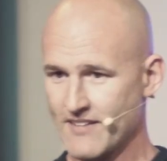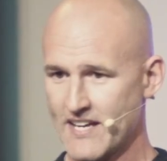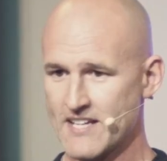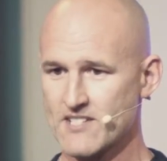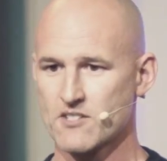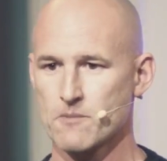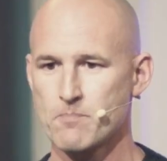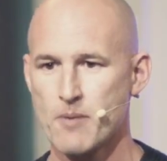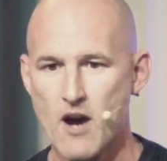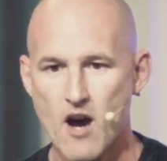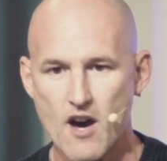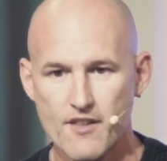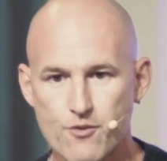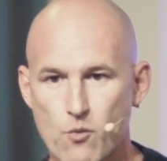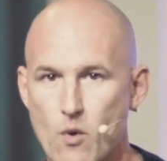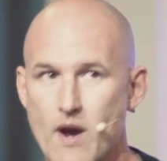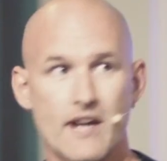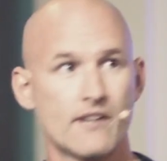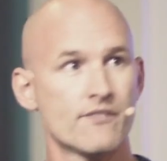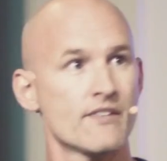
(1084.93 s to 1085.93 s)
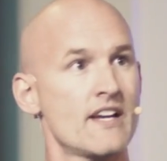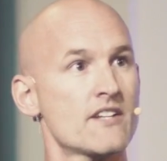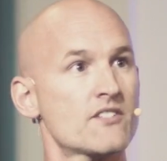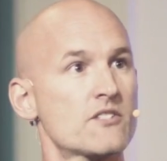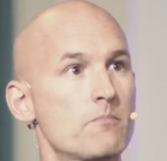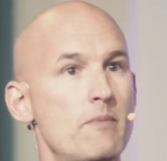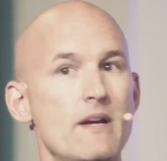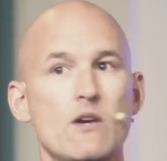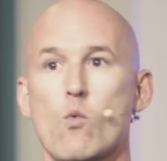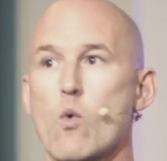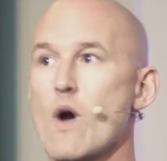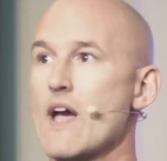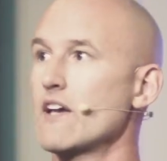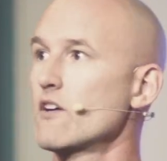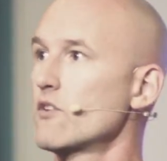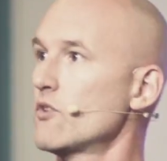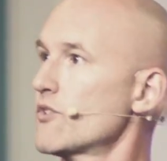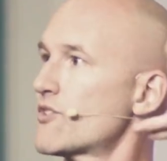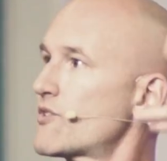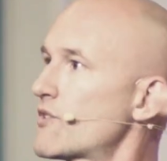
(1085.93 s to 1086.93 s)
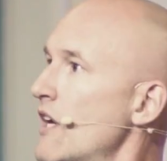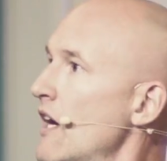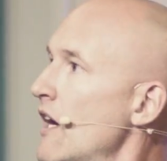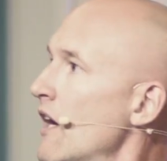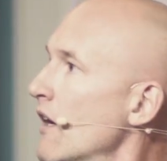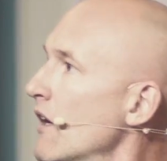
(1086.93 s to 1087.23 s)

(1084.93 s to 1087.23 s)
There's the pathway, and there's the big whales